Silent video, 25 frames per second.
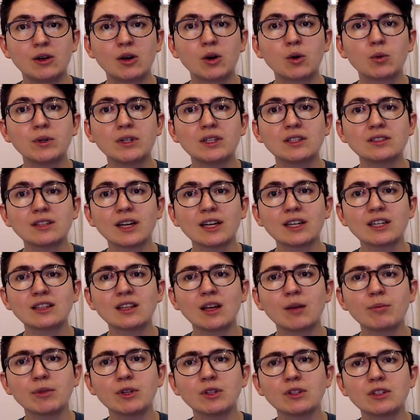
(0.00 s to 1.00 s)
We decided
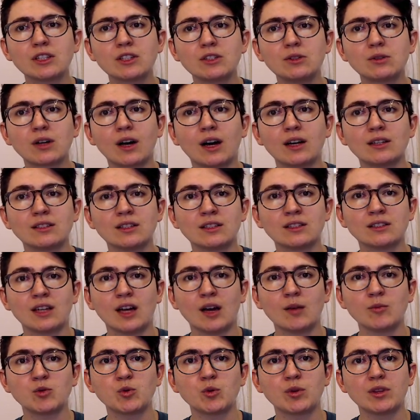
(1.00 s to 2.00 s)
that building new content
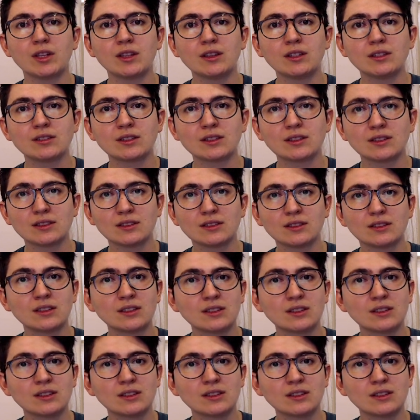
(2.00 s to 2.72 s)
types within this existing